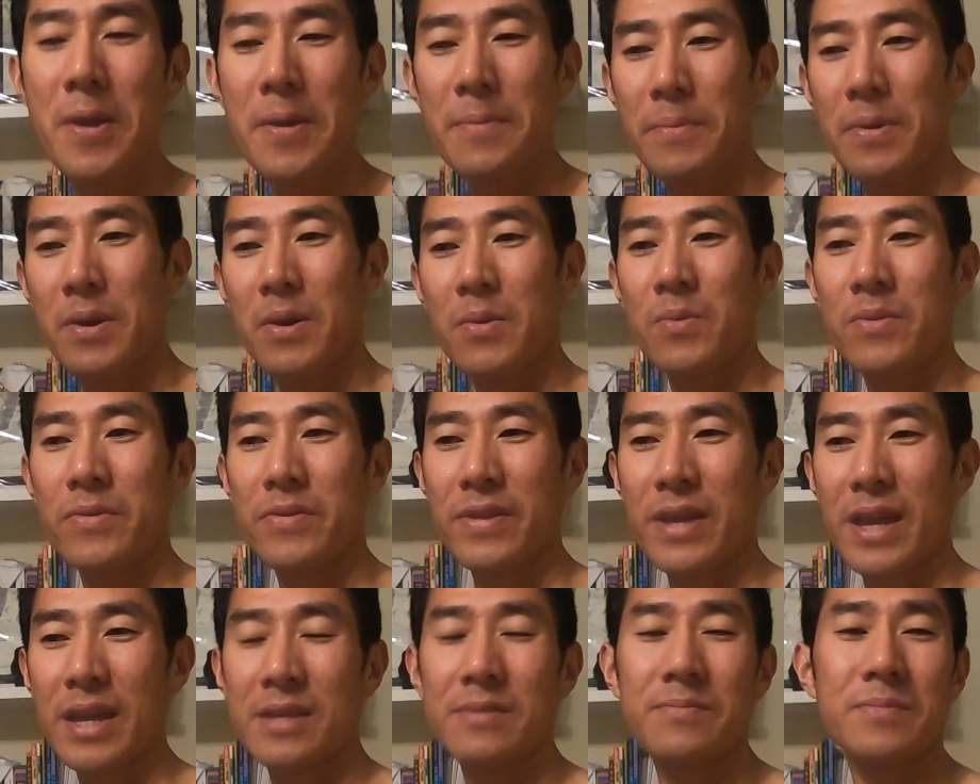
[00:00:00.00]
But one of
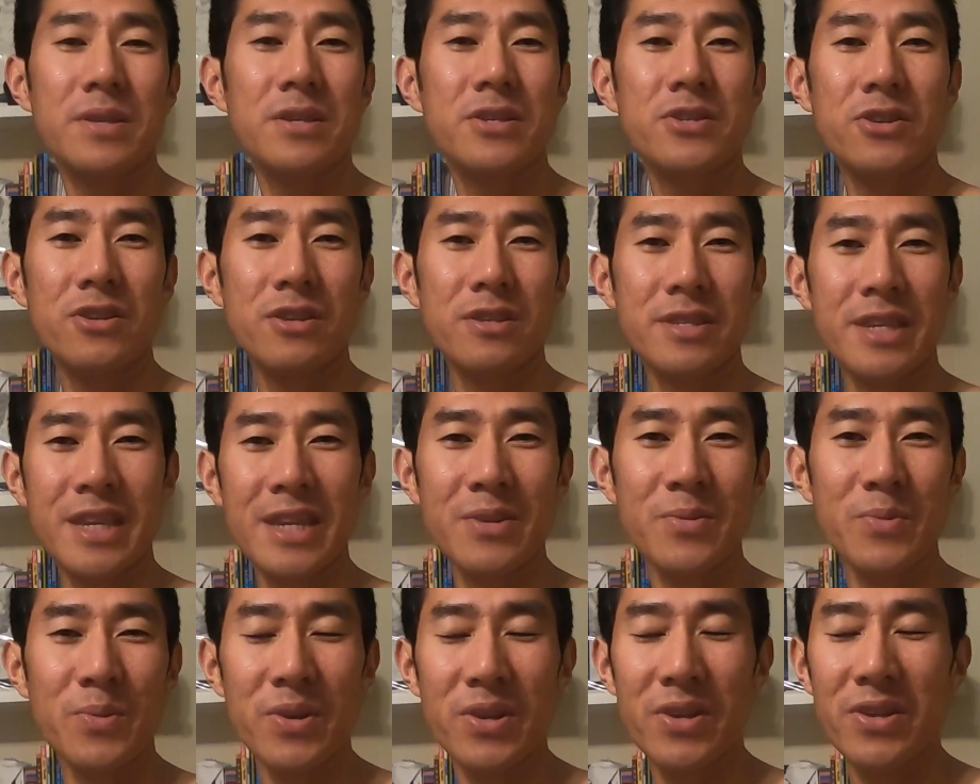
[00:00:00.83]
the guys I'm gonna share a
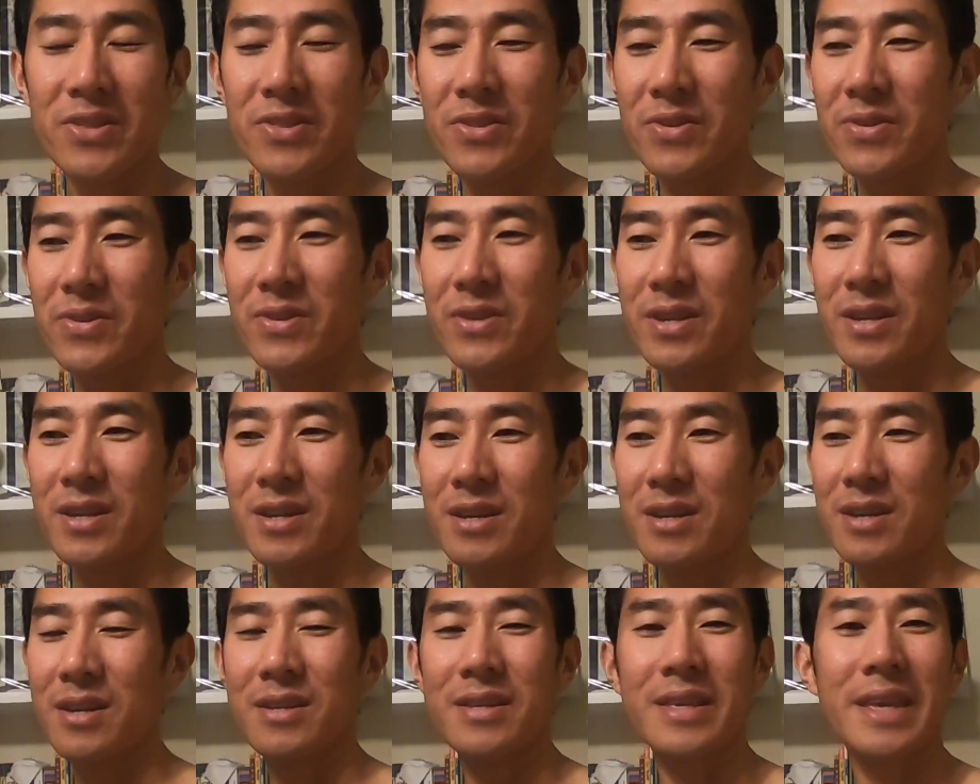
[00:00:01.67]
tent with or
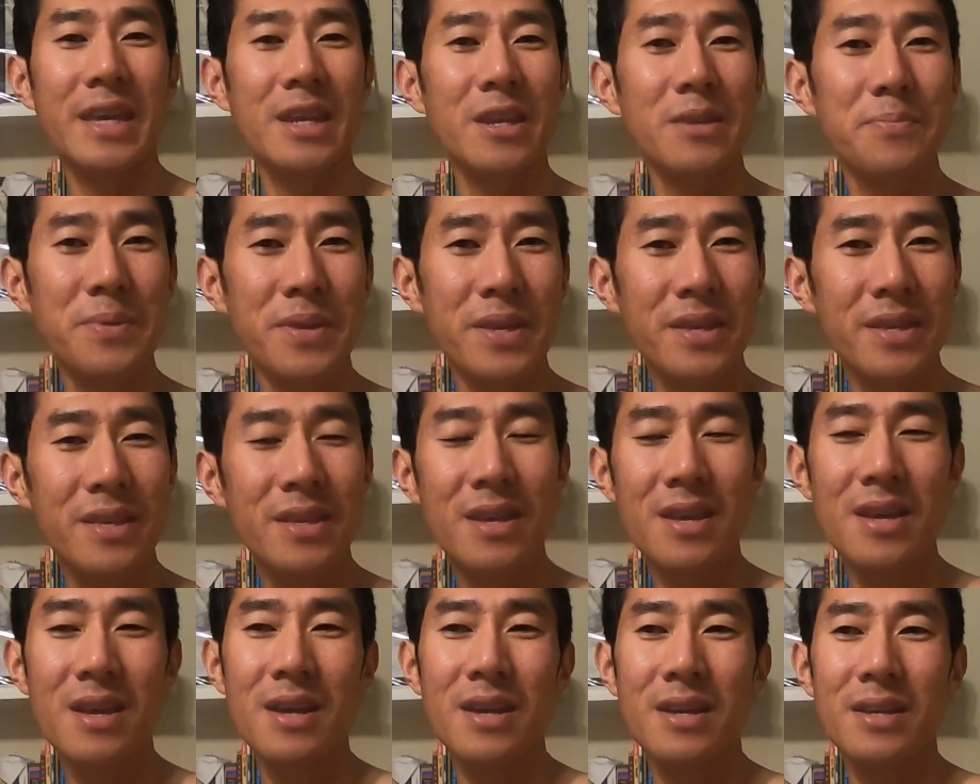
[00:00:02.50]
a
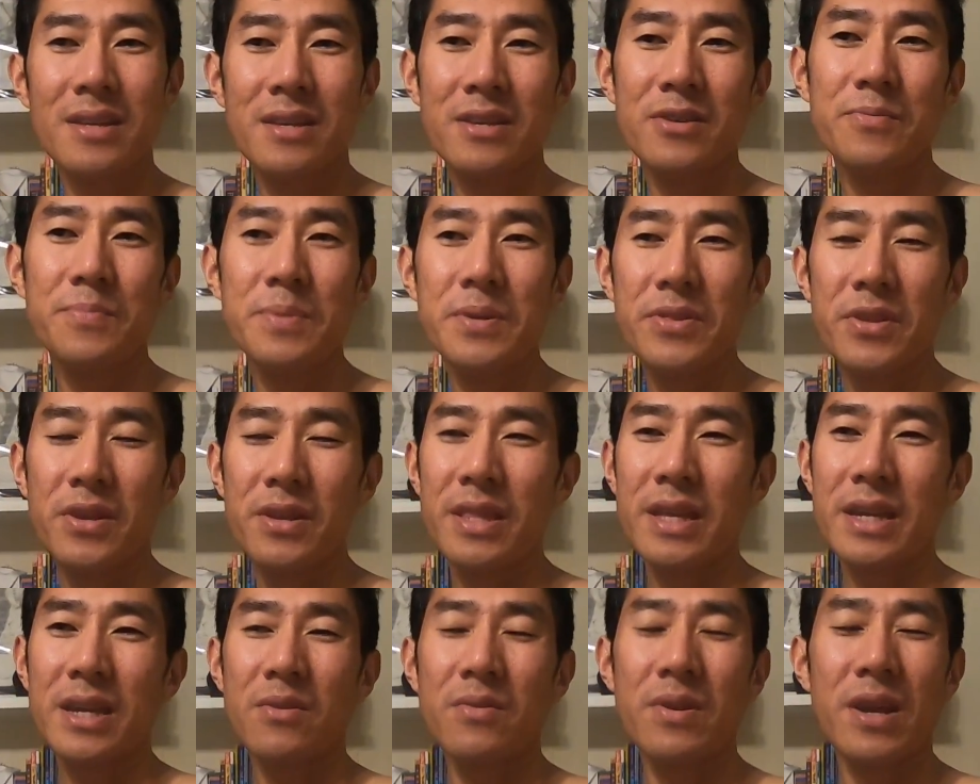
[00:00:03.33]
canopy, he'll be there
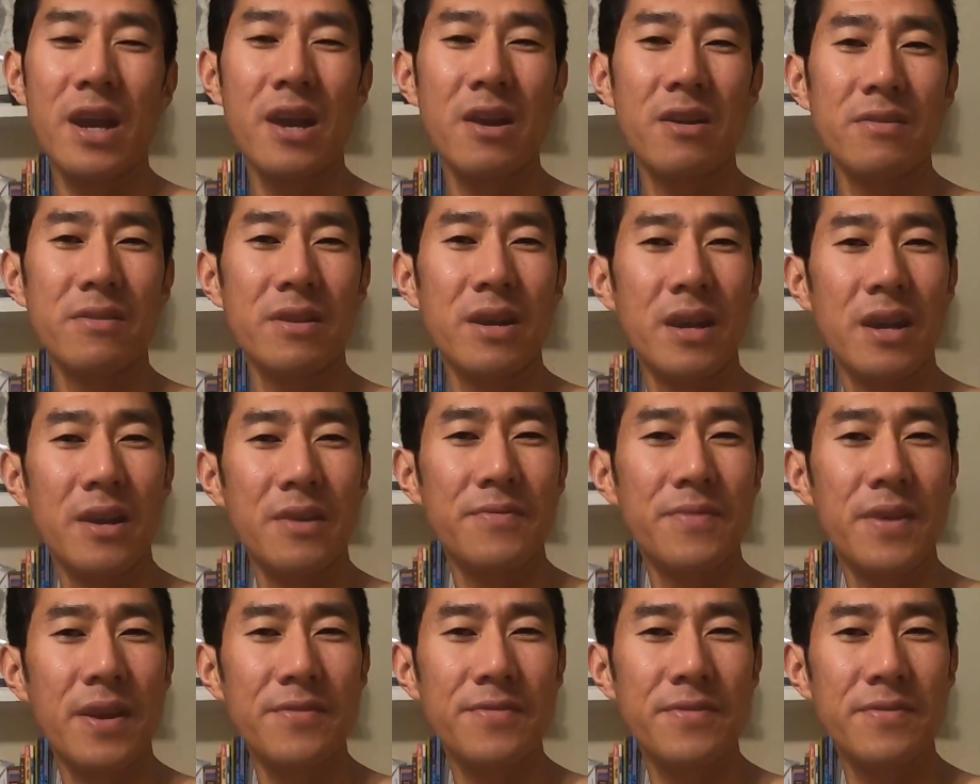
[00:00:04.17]
like around
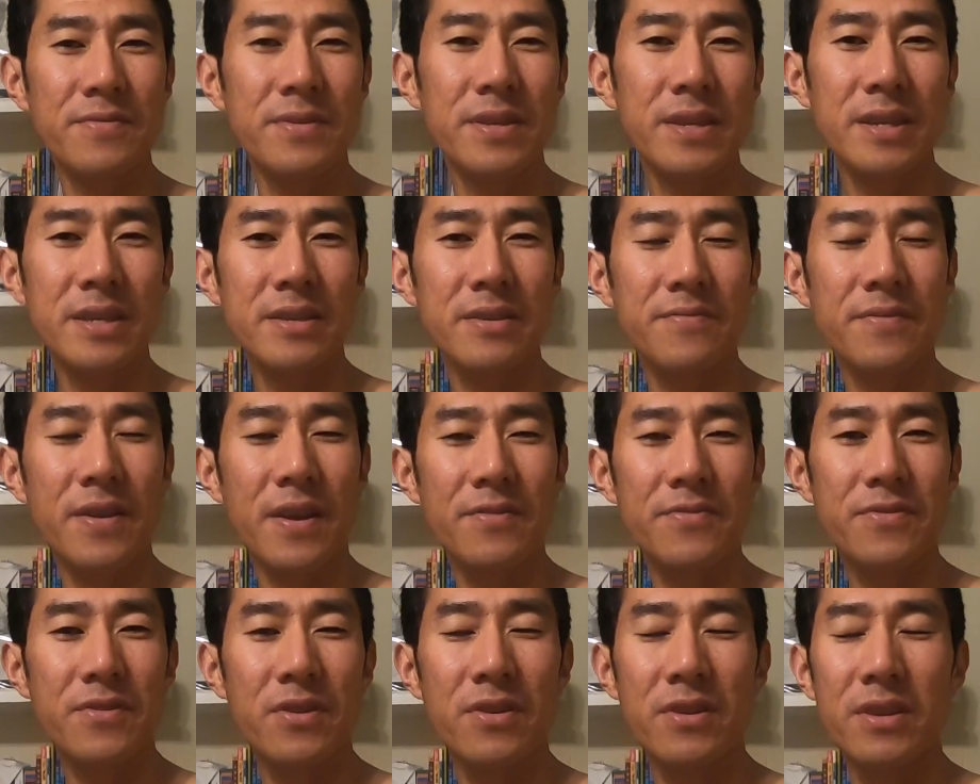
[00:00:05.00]
5:15 to
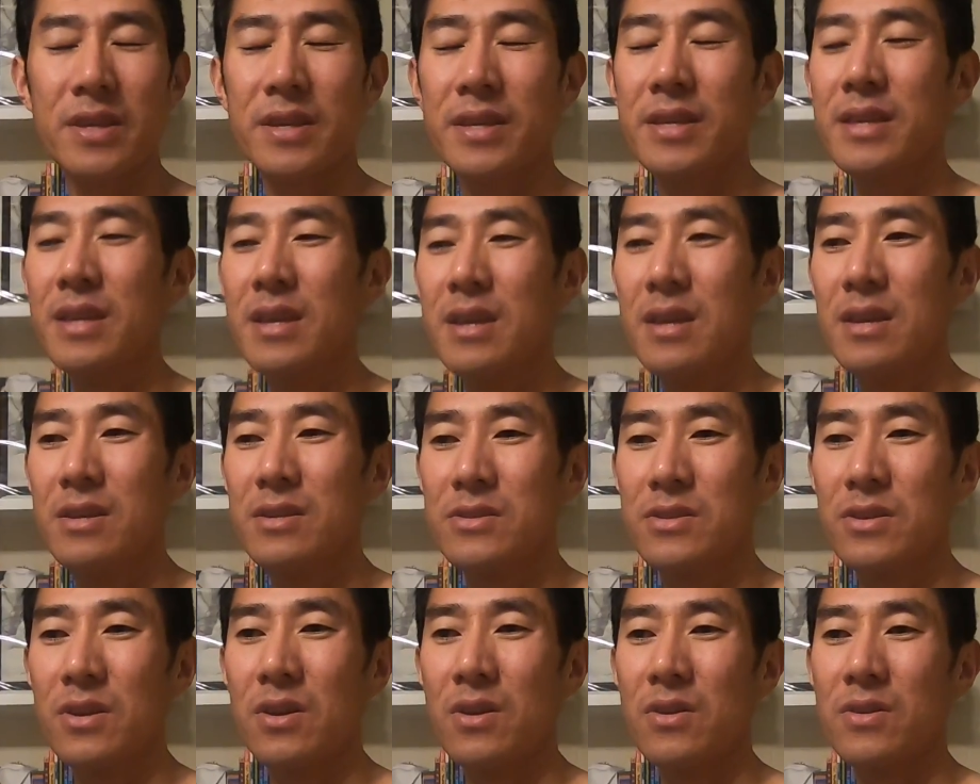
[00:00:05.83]
5:30.
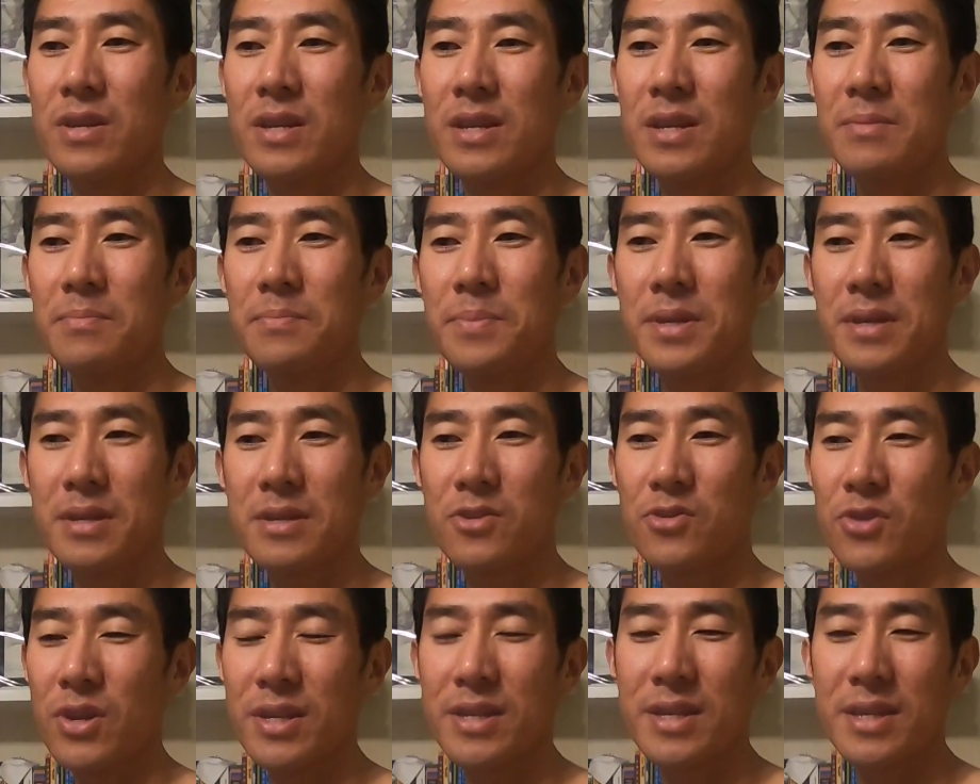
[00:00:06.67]
So gonna
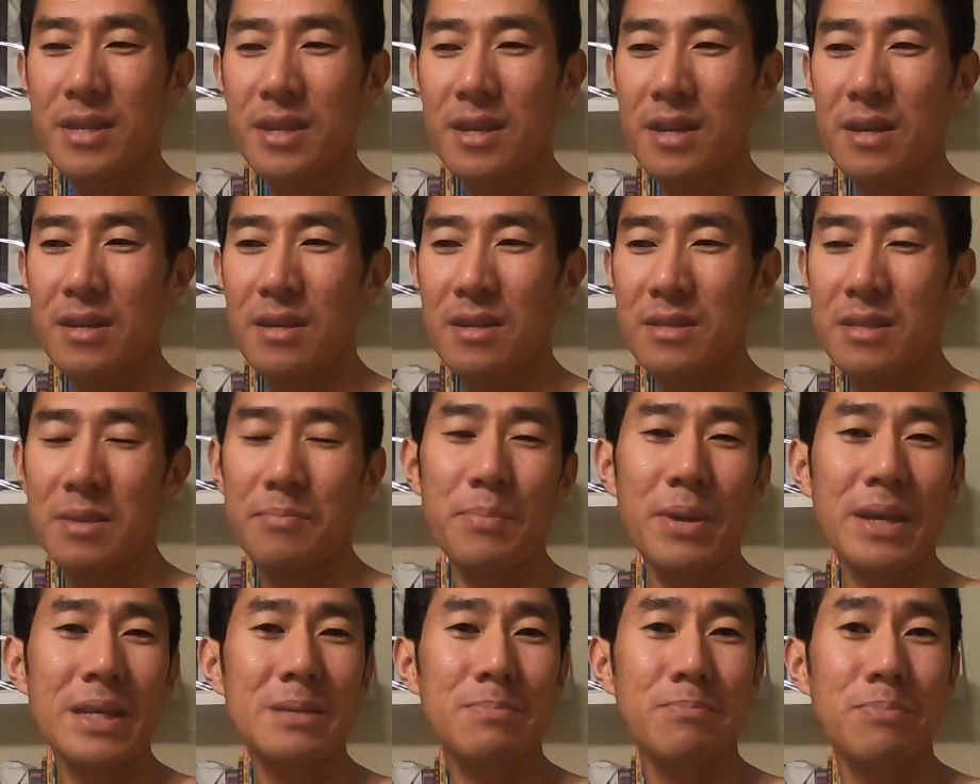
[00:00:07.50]
try to get the
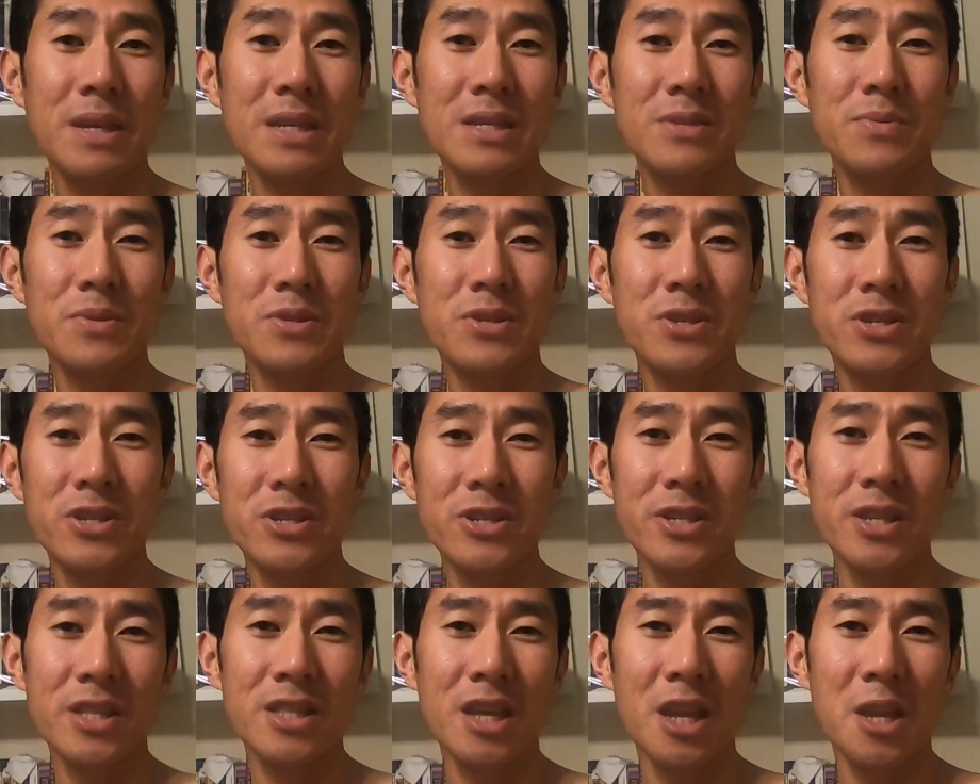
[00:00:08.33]
best place we
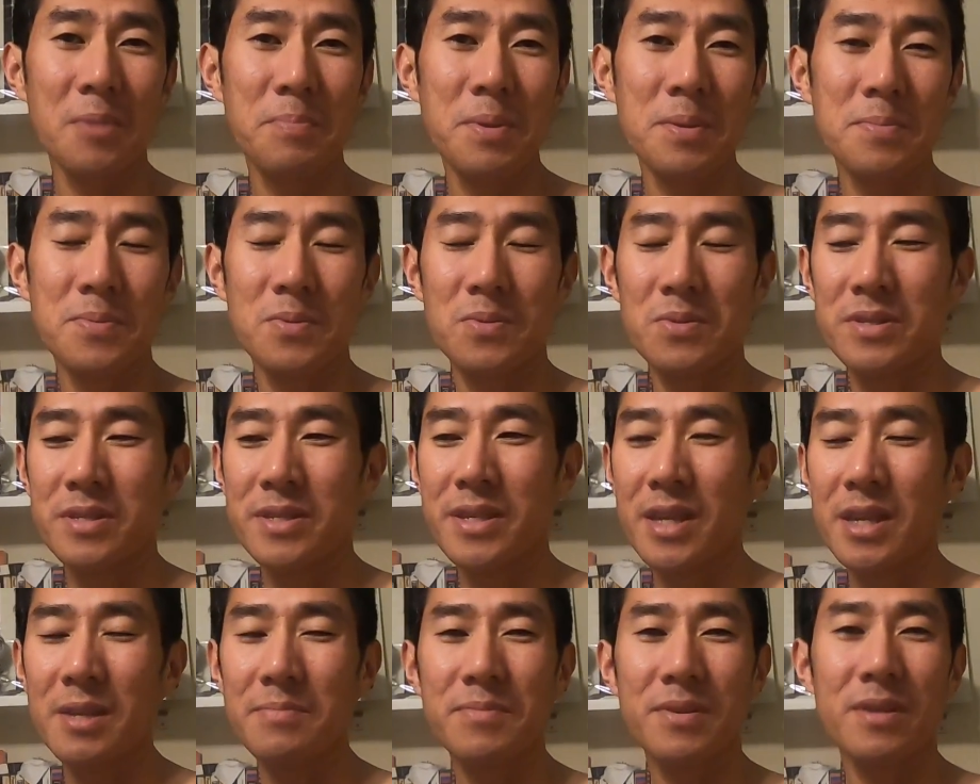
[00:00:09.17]
could. A lot of people
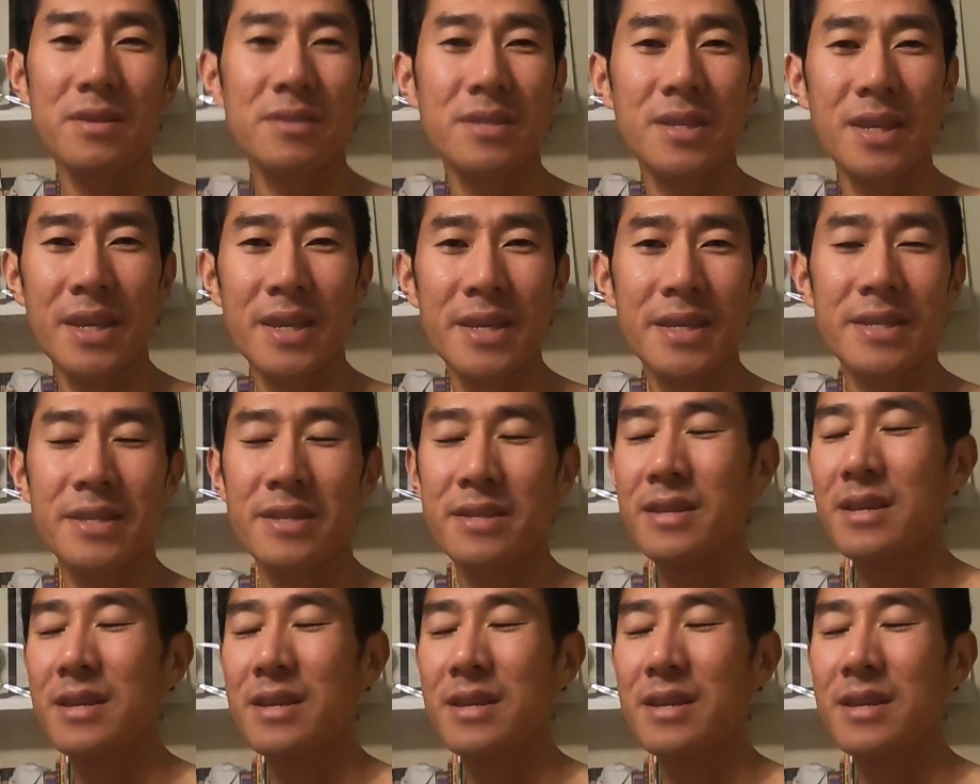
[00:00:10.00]
set up their tent